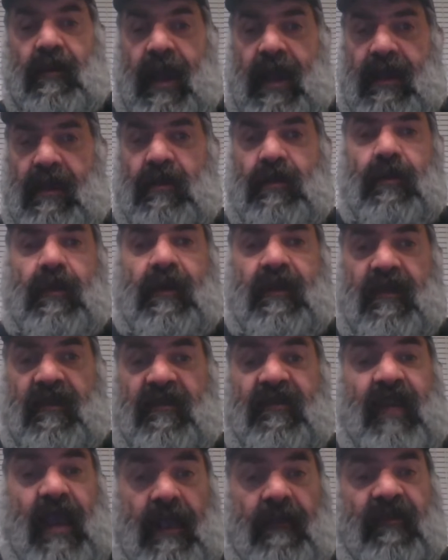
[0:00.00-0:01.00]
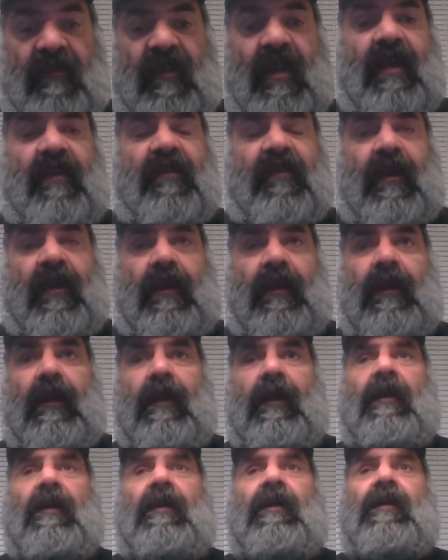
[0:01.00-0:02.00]
And you had to do it in the same session.
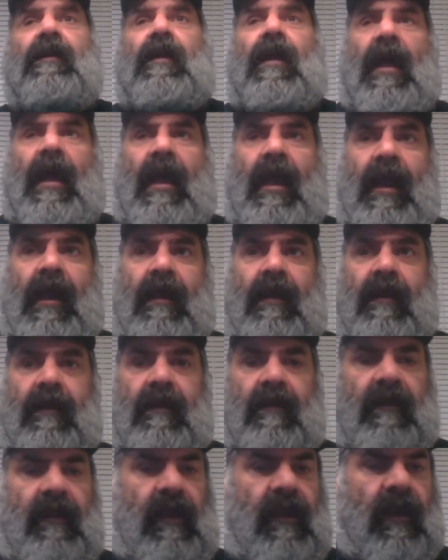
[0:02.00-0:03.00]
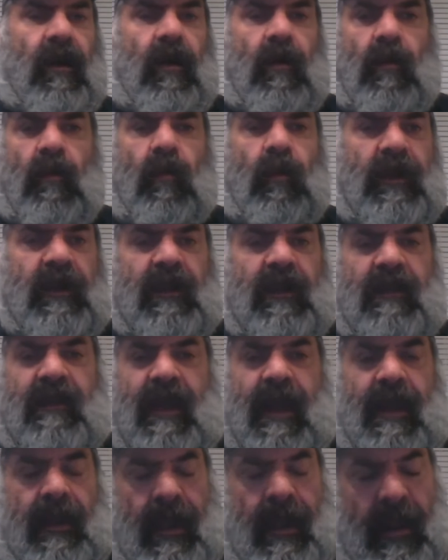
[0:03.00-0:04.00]
And you know, we
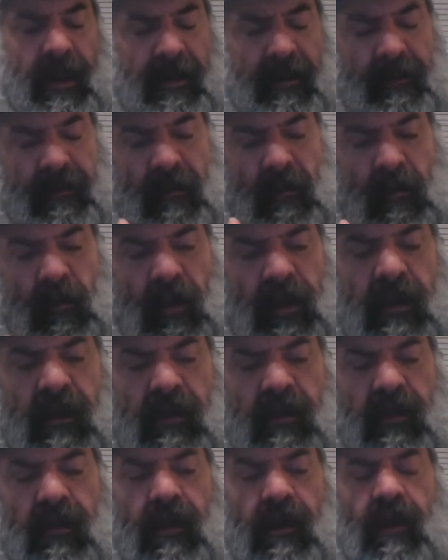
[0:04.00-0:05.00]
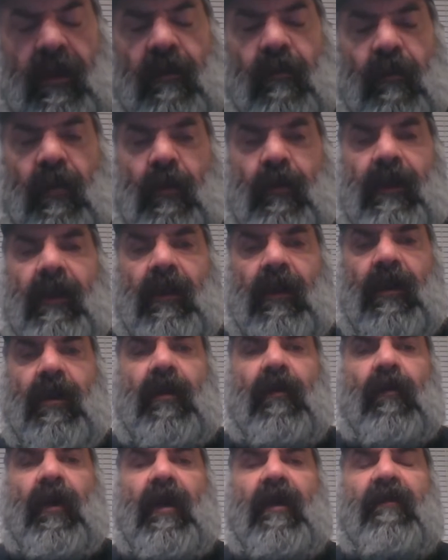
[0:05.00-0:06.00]
did that. And what it learned, what we
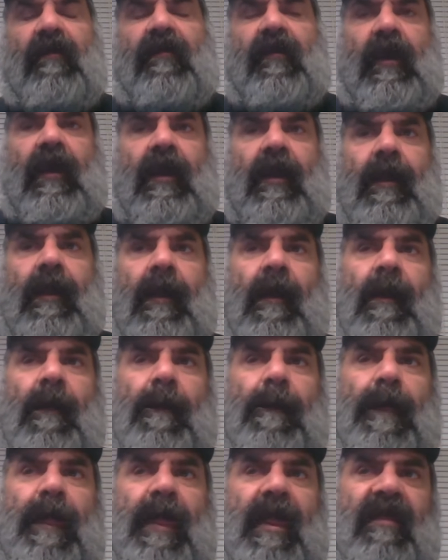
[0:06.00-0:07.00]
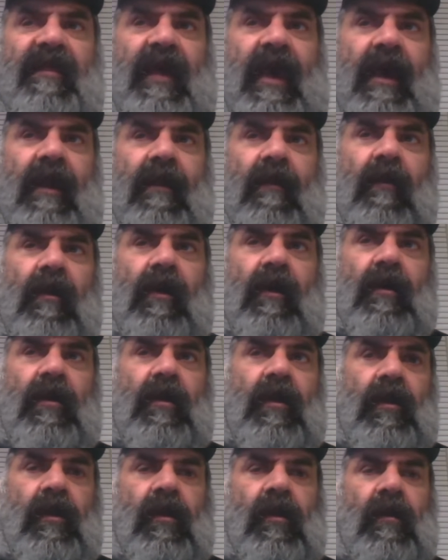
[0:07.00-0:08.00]
learned was that
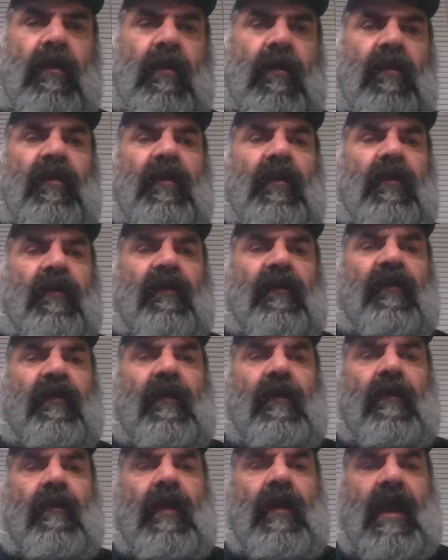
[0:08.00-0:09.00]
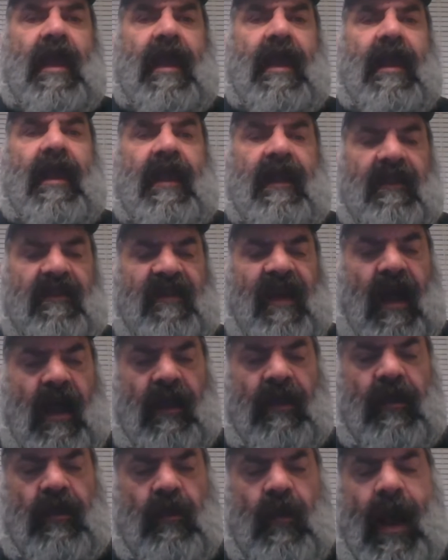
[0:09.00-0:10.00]
there's it, it
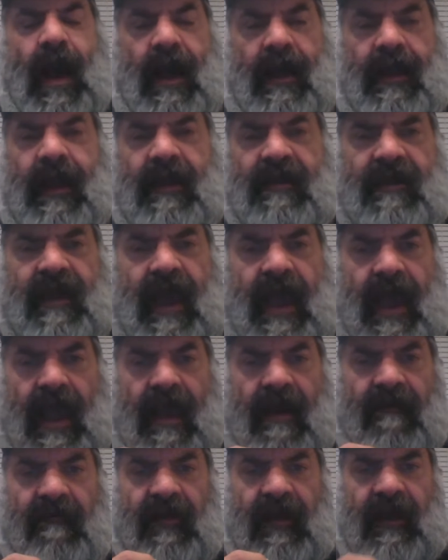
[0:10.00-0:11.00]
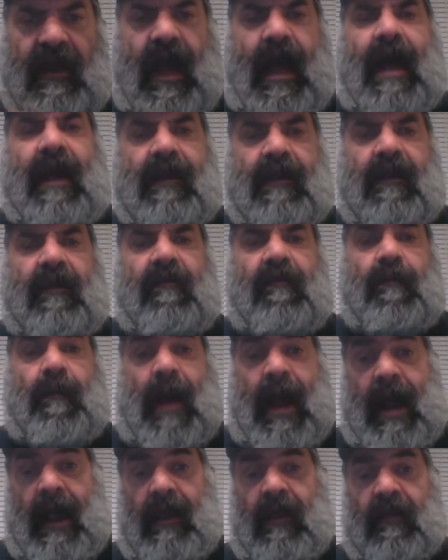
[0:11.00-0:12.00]
taught you how not to have
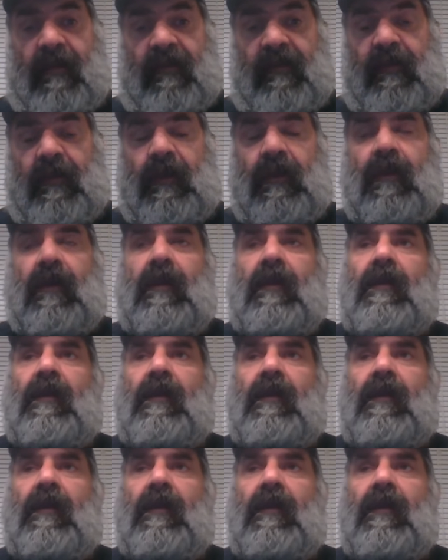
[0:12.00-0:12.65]
cognitive bias